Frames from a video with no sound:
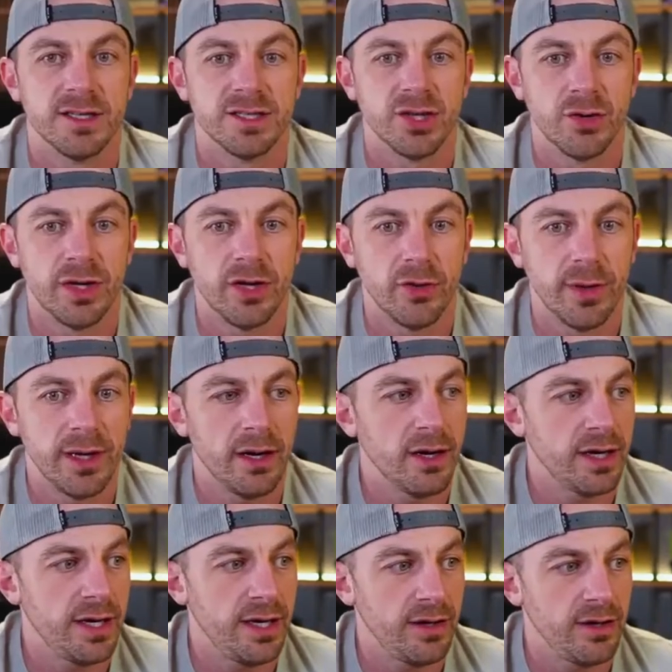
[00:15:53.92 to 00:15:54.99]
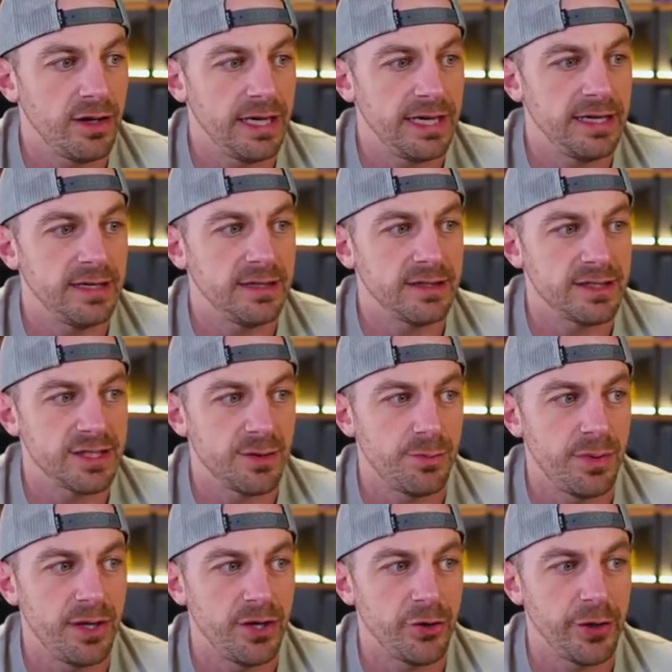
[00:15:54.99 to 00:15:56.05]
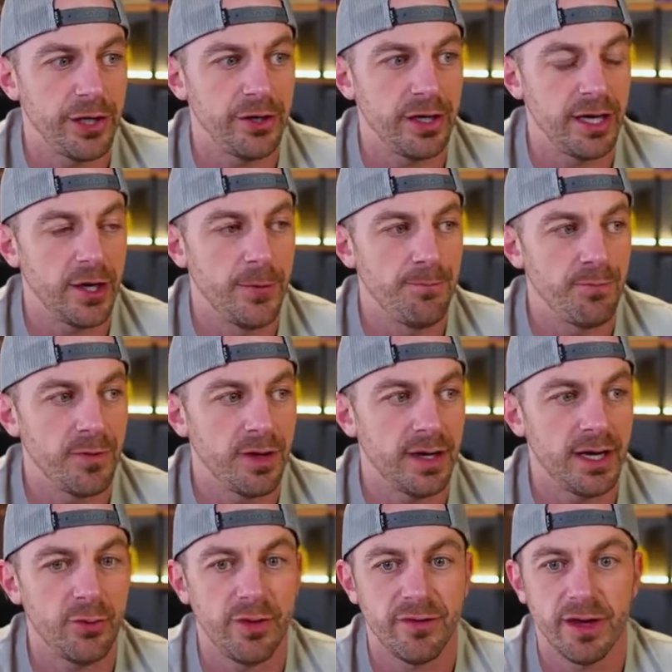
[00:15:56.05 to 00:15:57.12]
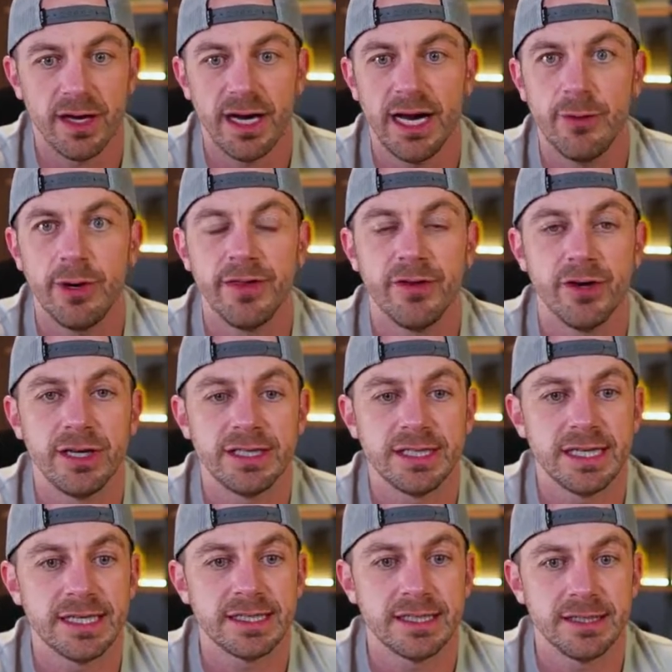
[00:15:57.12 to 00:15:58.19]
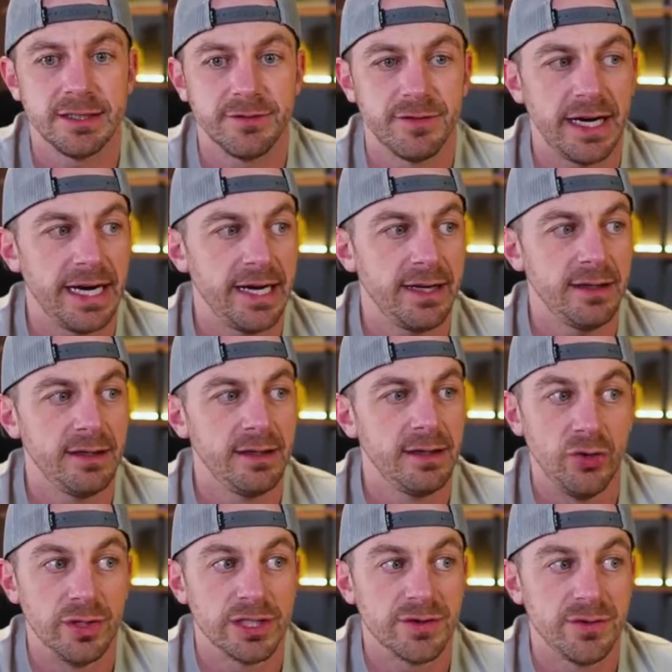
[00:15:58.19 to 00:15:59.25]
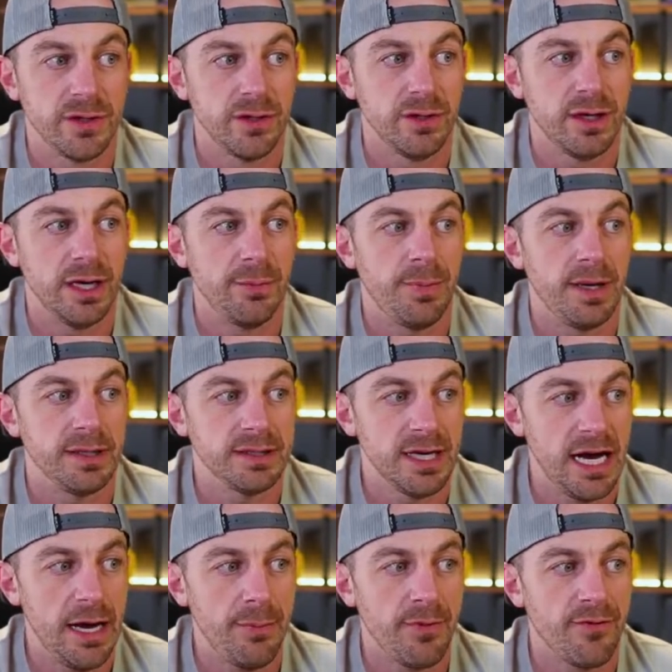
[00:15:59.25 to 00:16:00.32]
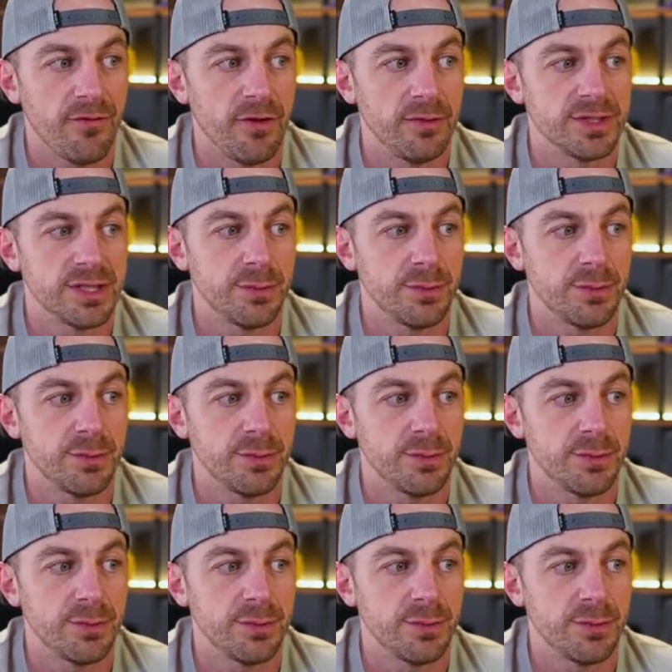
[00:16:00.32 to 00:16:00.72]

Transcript: So here we are here in Superior now. Again, we've got Highway 36 dividing Louisville up on top from